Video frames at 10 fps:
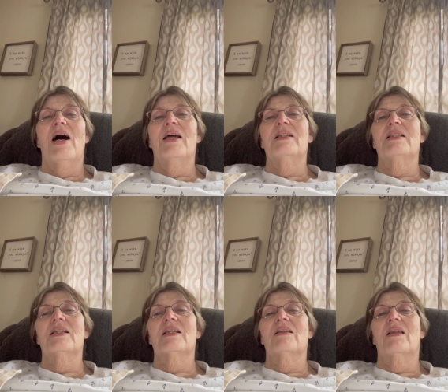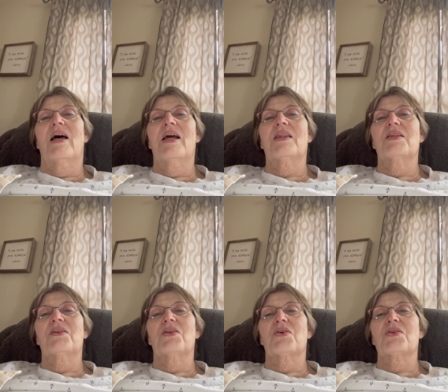I didn't like the
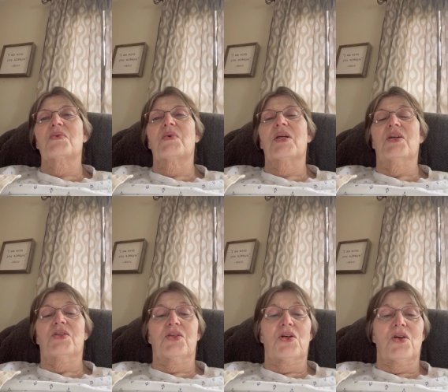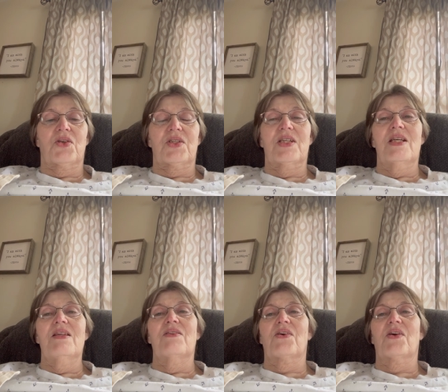nursery at church
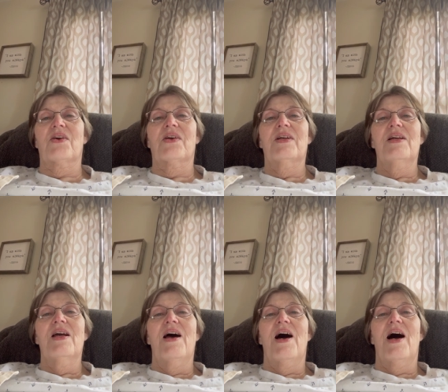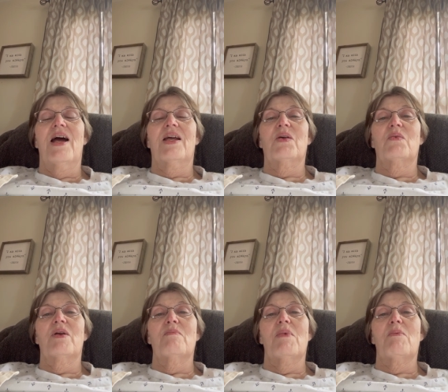either. I can
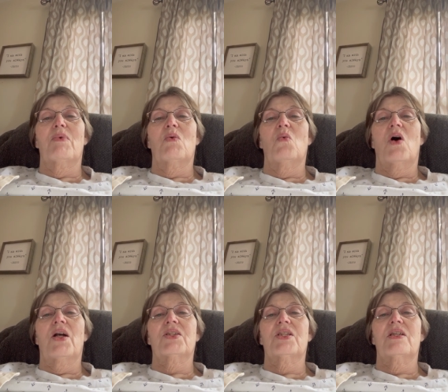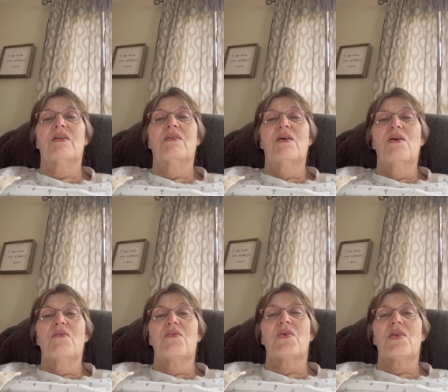remember watching
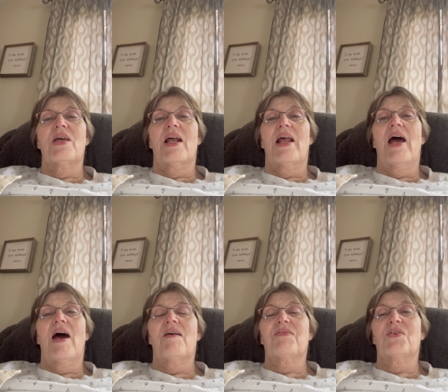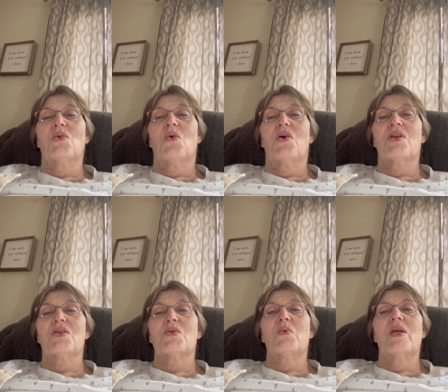for that half door to
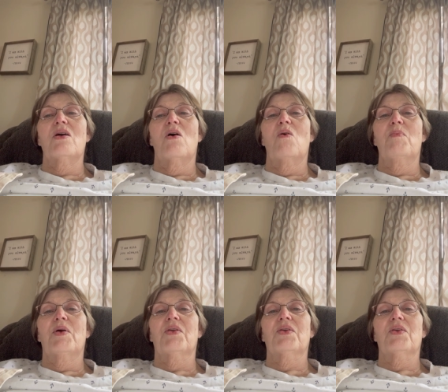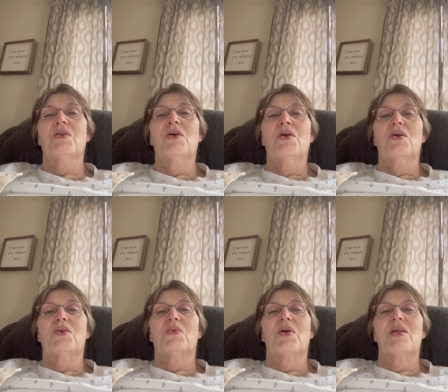swing open
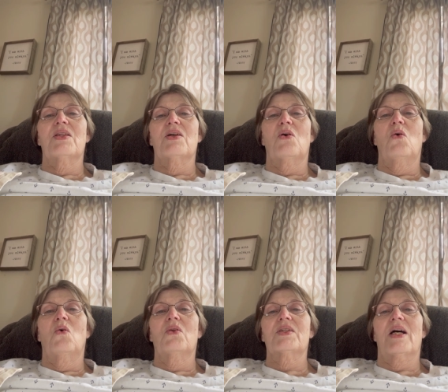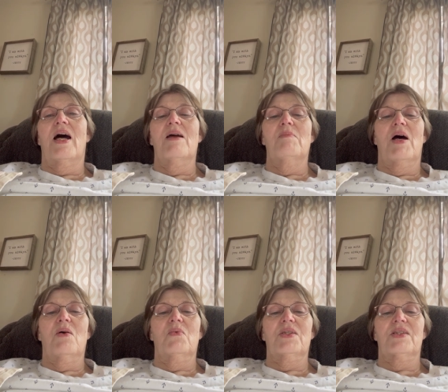during the whole time I
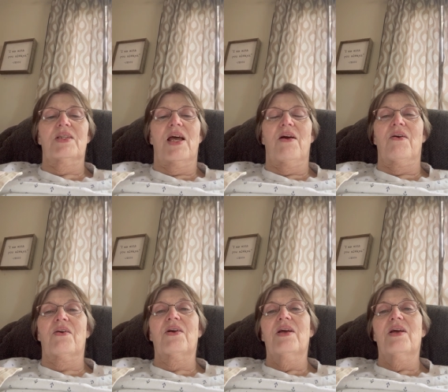was there.